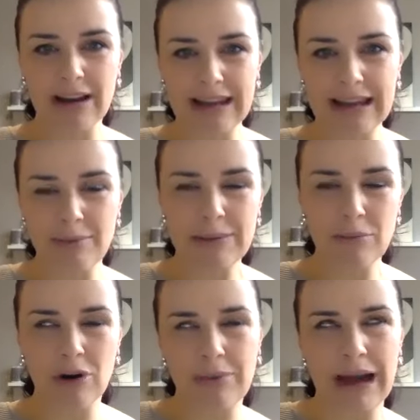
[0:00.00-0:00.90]
little bit
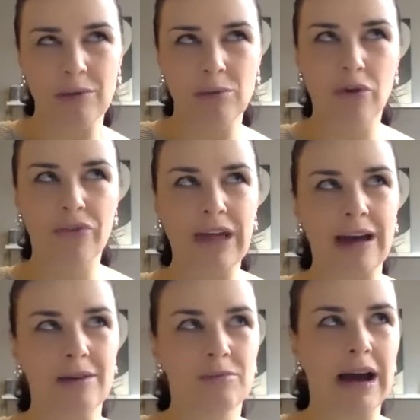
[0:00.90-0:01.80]
more about what that
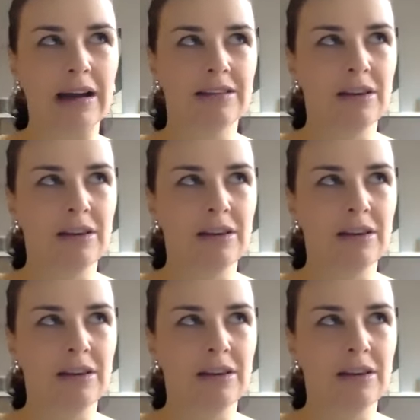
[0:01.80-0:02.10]
might